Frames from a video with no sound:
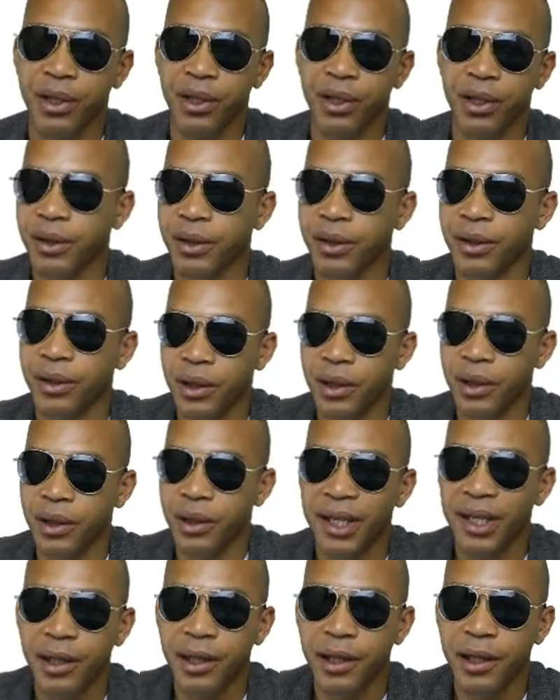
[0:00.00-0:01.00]
Basically,
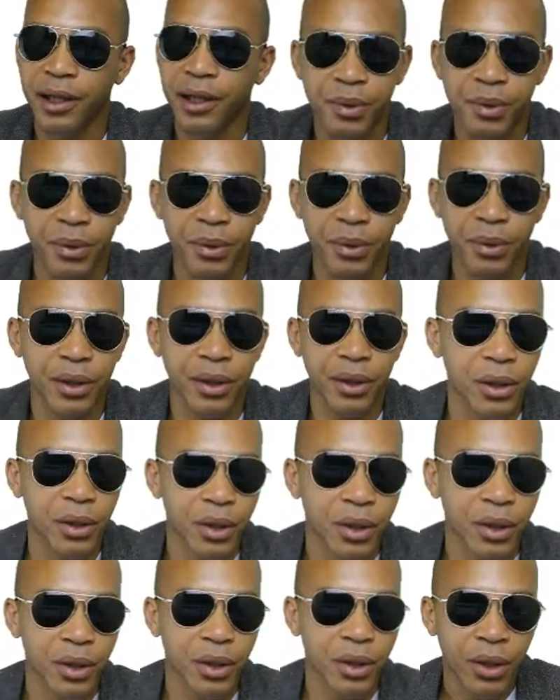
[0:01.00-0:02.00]
that helps
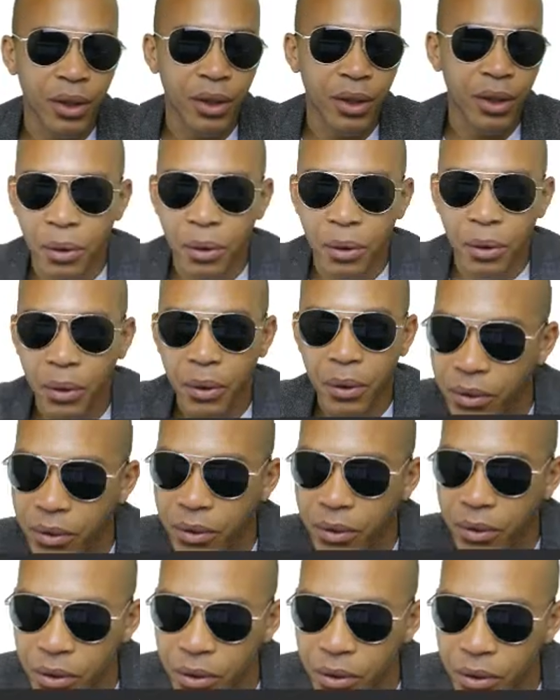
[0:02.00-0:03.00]
with the
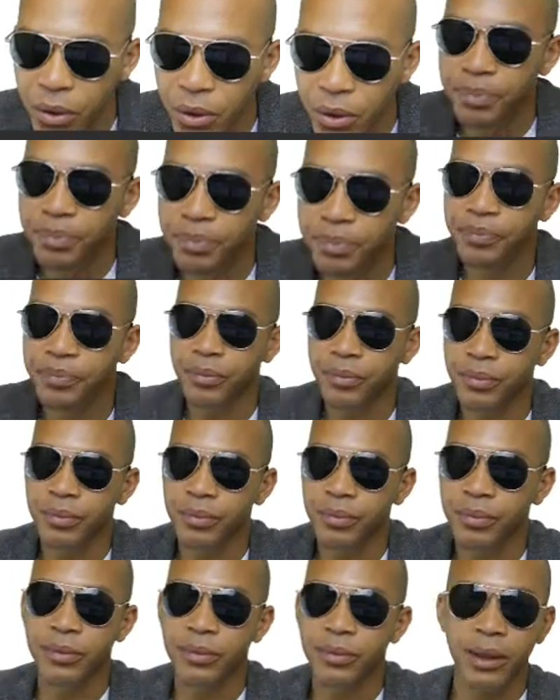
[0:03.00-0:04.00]
whole know,
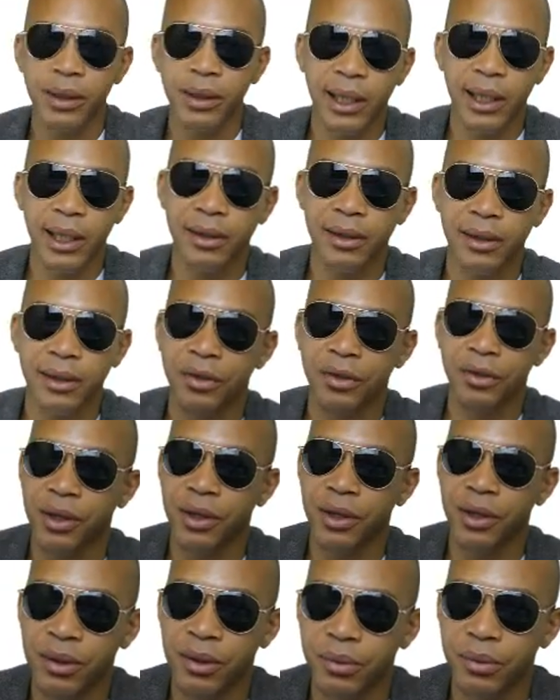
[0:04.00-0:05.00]

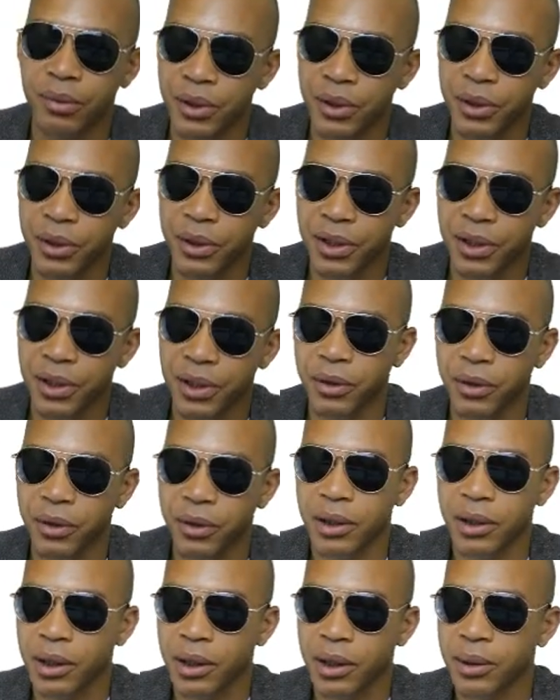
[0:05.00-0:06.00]
like, and trust, which
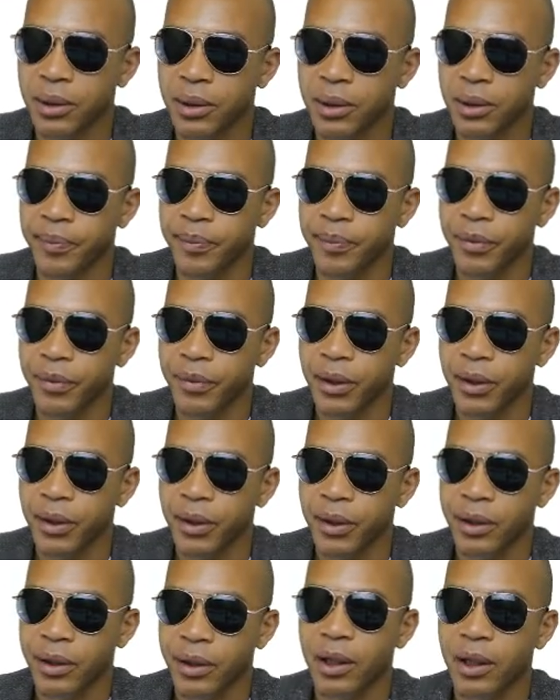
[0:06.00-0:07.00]
is really
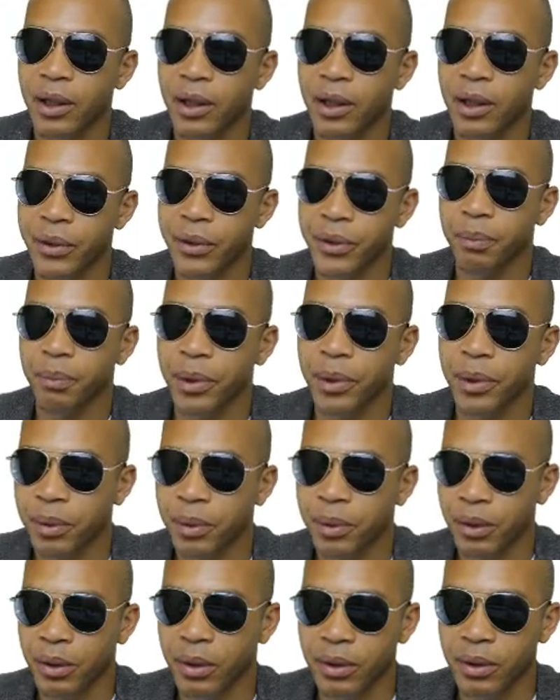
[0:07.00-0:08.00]
it helps with
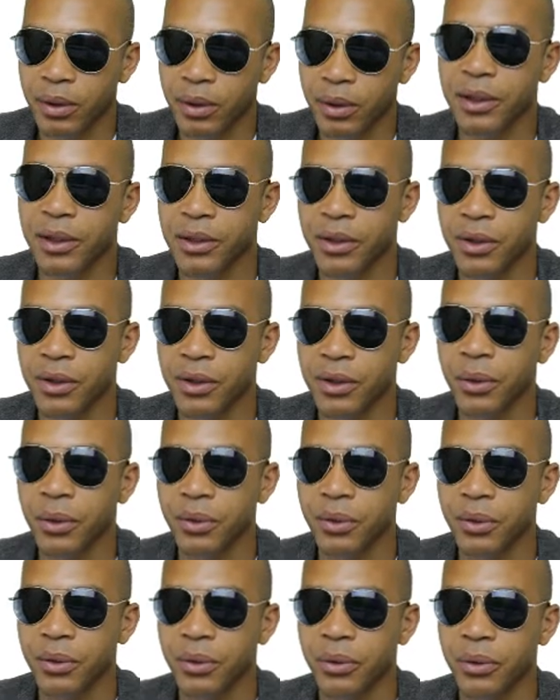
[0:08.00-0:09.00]
them people getting
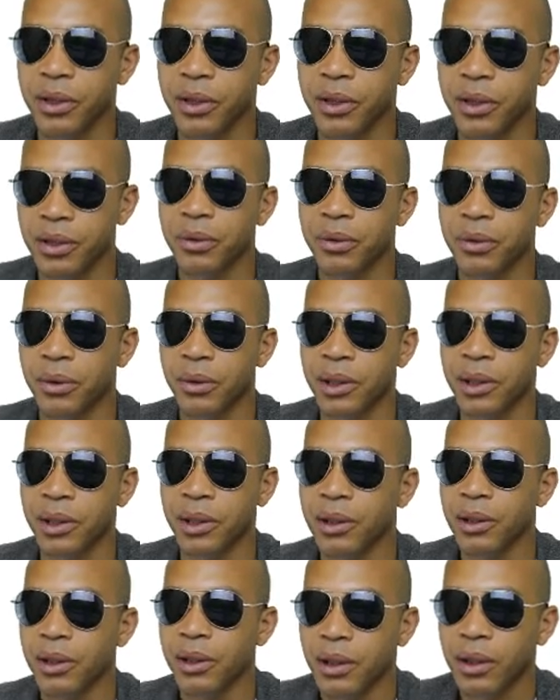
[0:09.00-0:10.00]
to know you and see you,
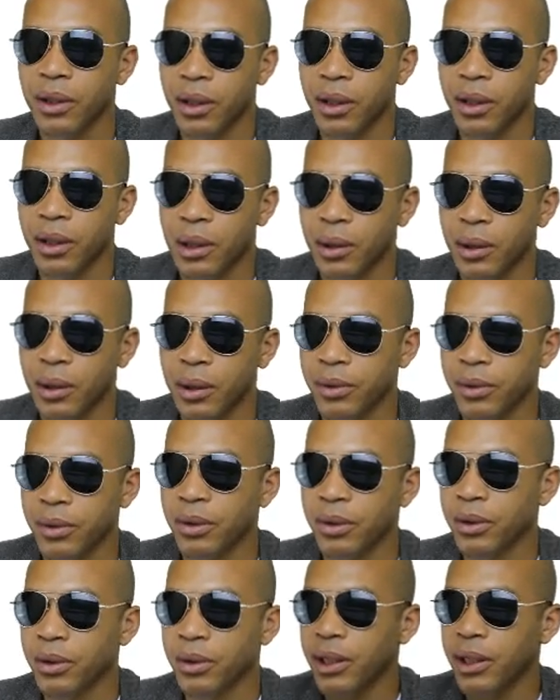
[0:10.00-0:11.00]
and
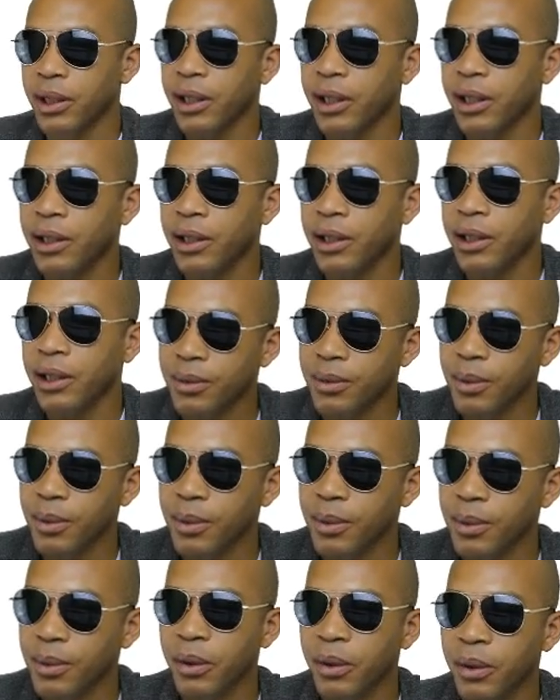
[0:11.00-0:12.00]
you know, like, hey,
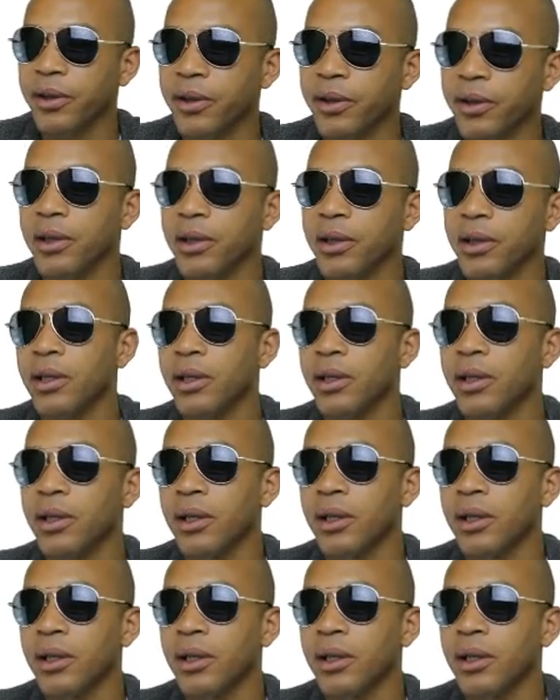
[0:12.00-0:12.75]
smile, we're friendly.